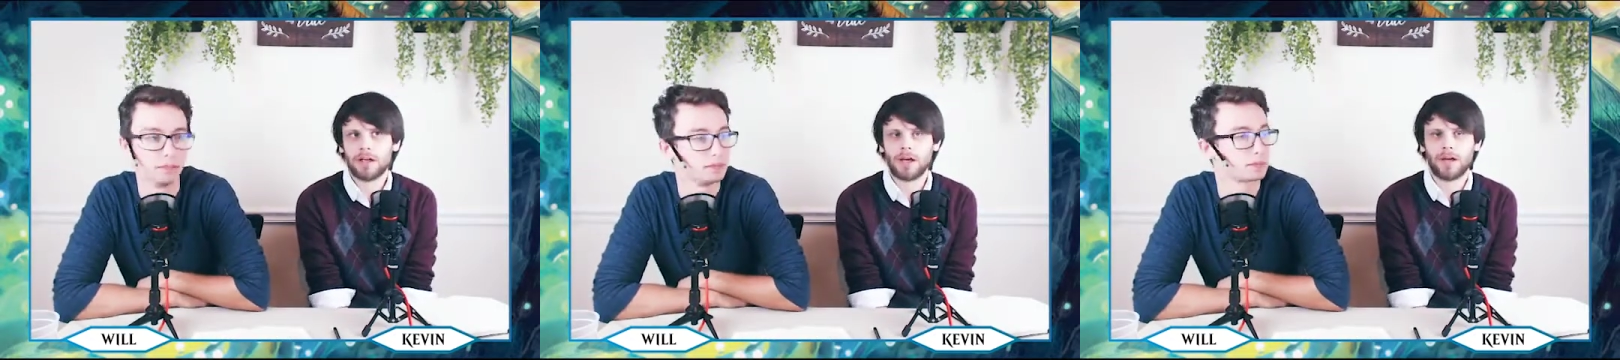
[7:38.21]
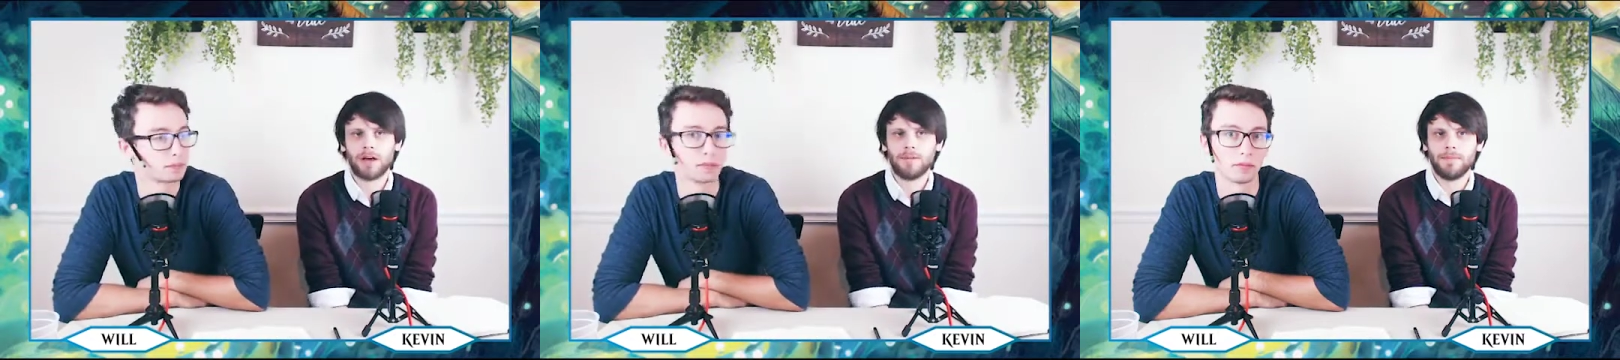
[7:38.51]

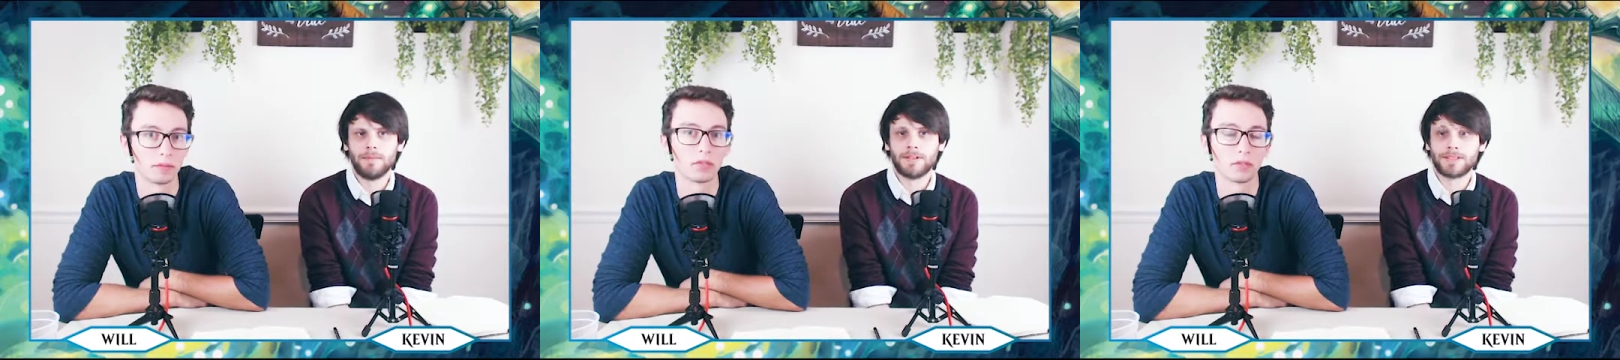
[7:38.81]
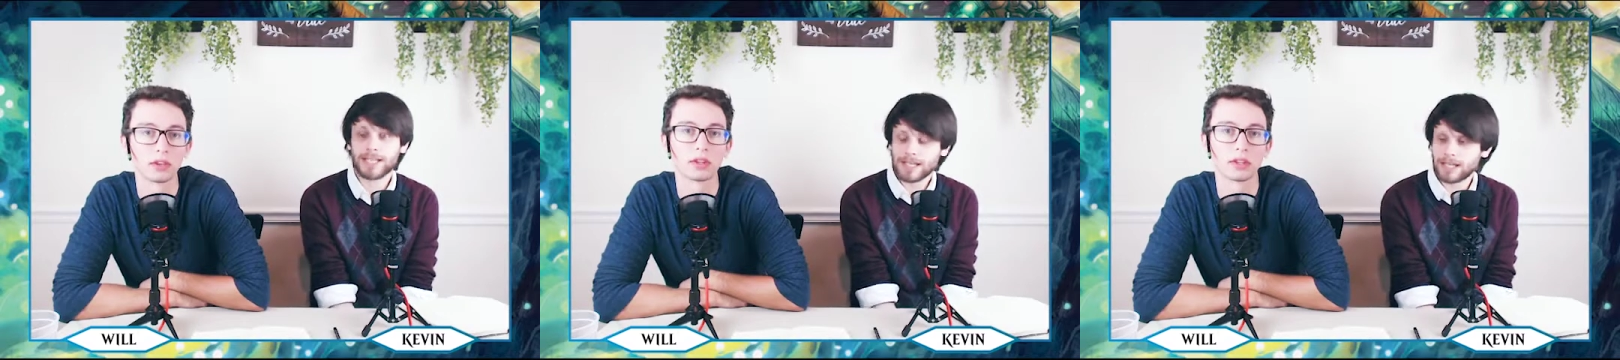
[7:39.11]
Speaker 1: Um,
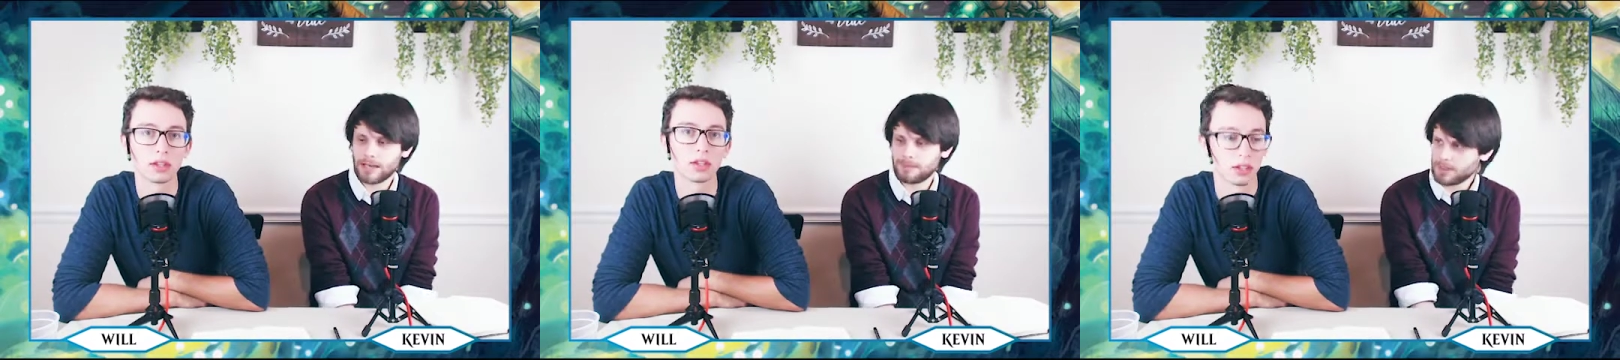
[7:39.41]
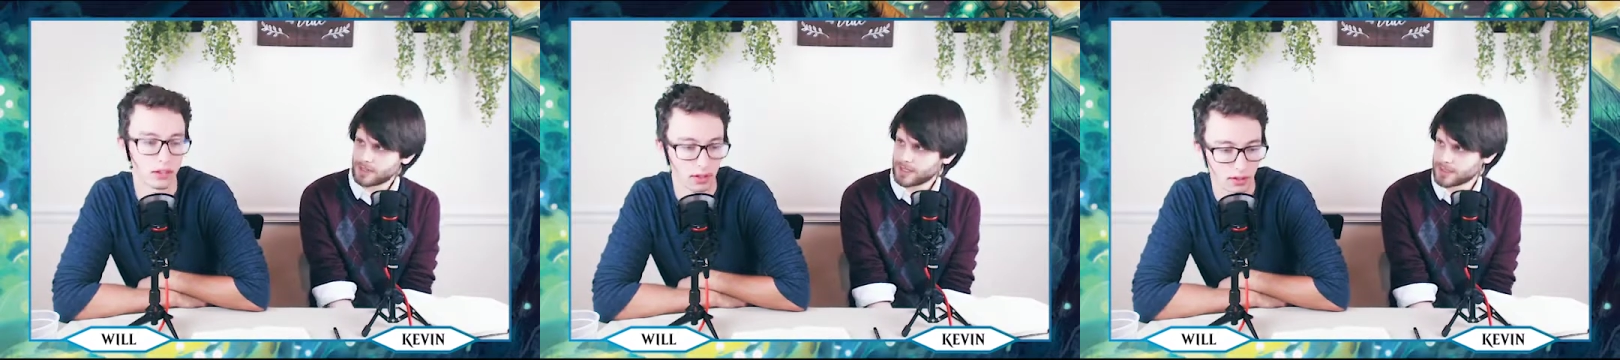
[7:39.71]
second game,
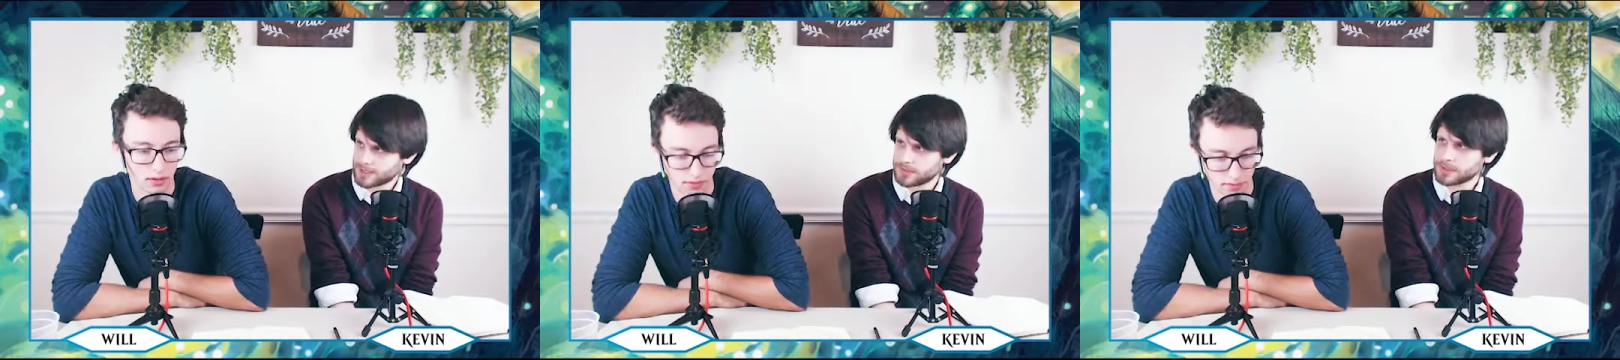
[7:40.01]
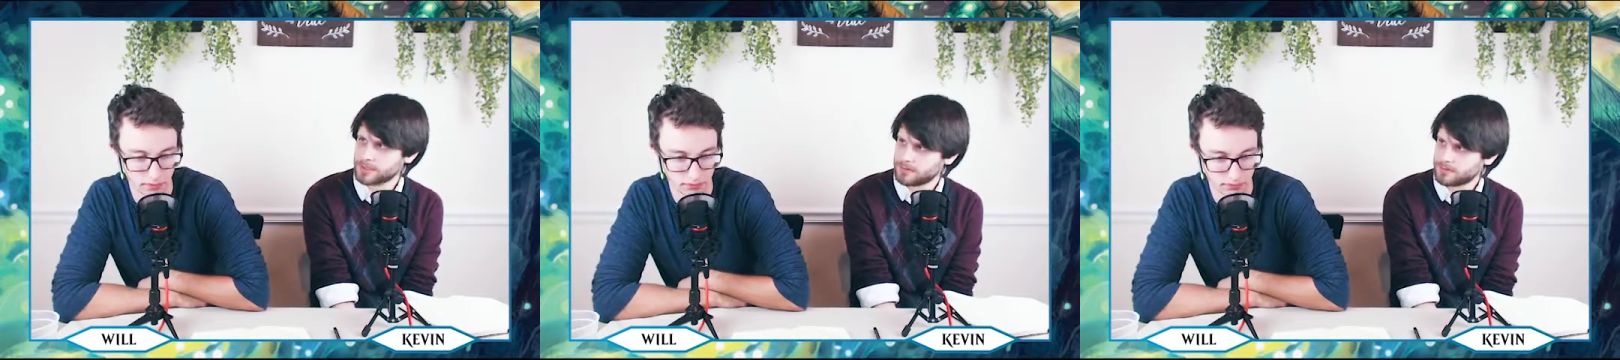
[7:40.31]
you guys took
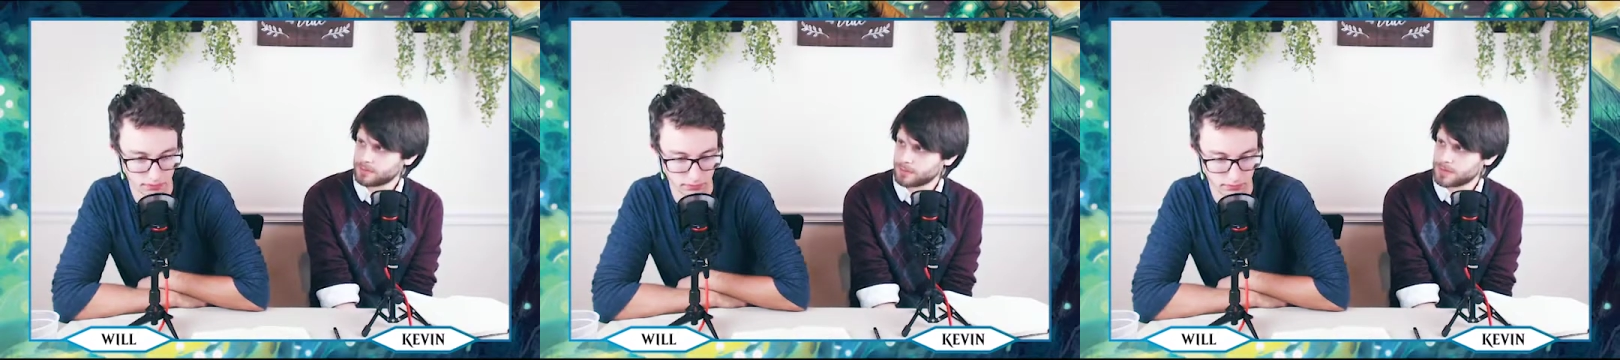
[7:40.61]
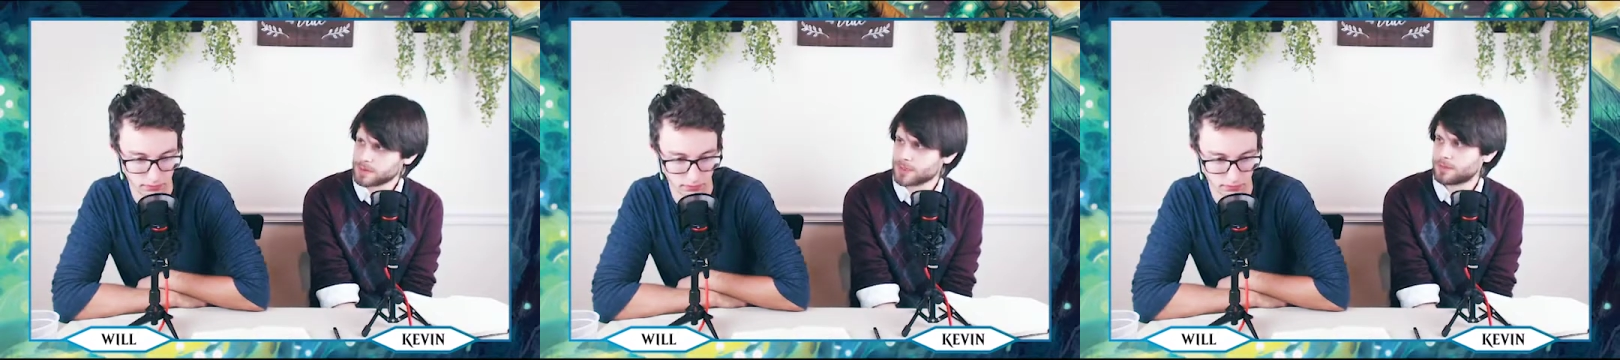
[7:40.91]
it, which
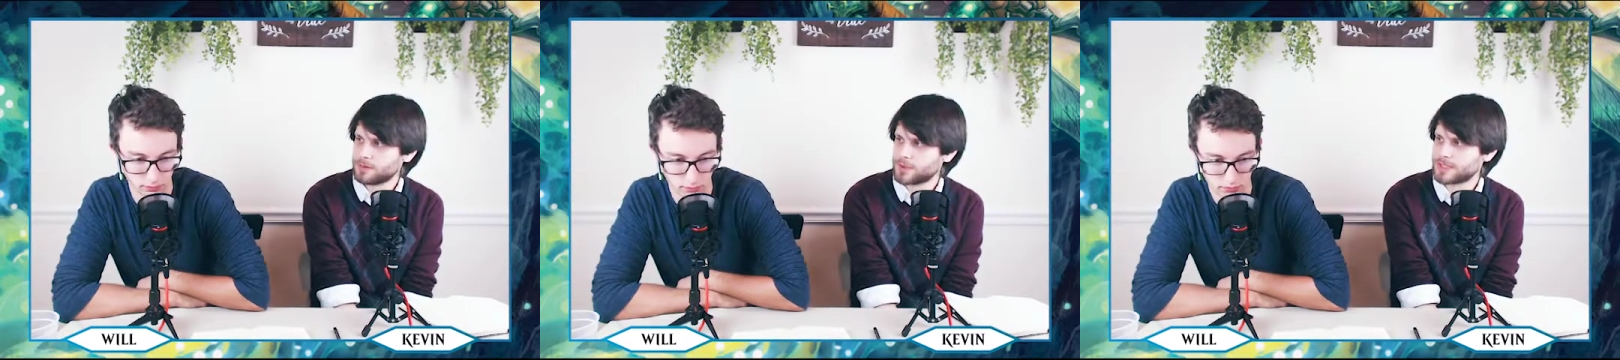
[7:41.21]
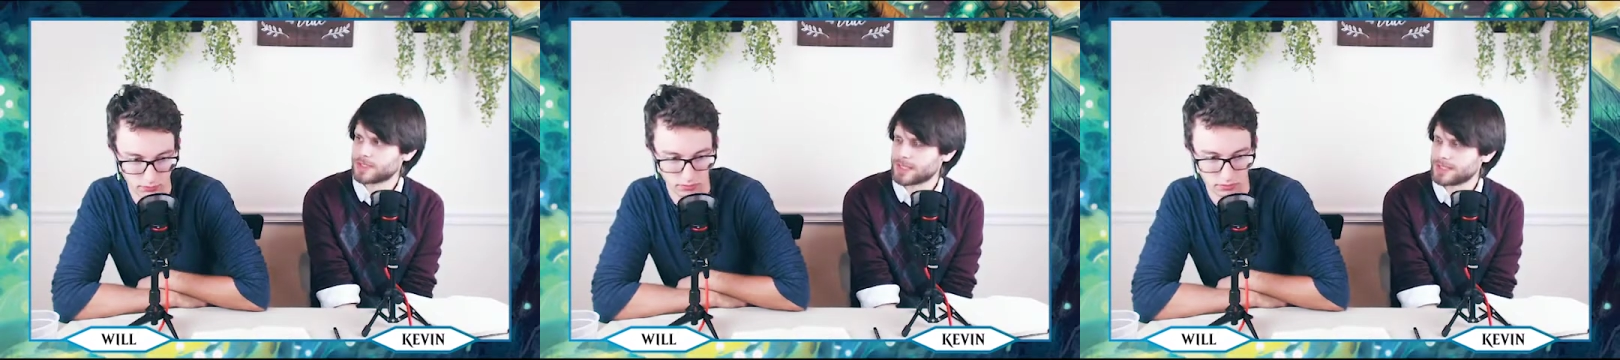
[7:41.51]
was a little more
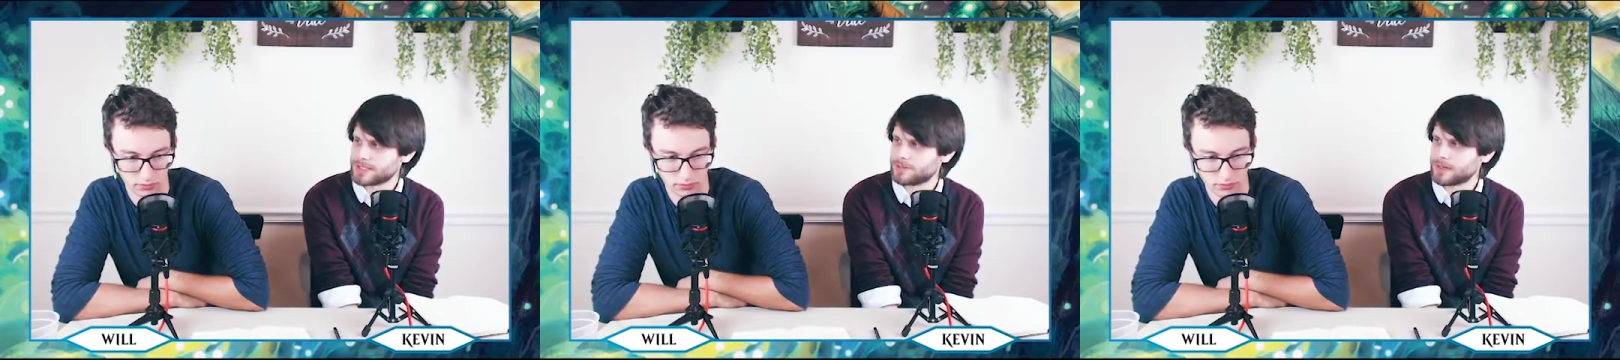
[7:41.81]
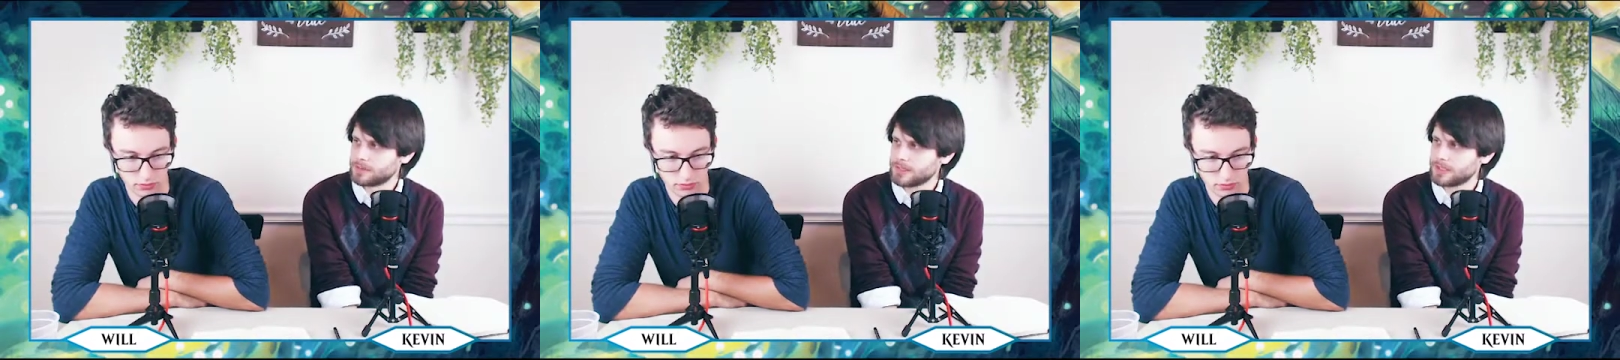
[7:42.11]
decisive,
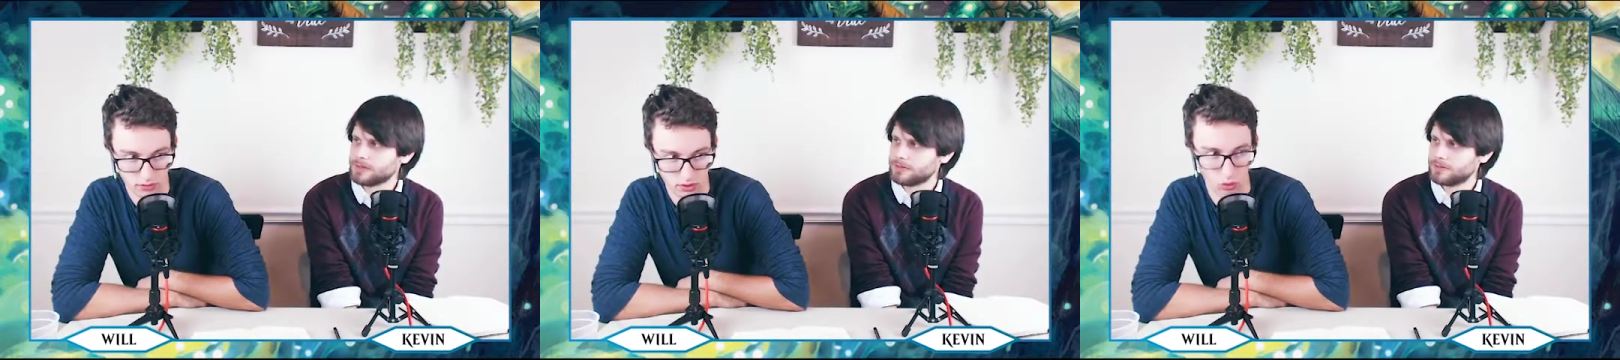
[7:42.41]
I believe.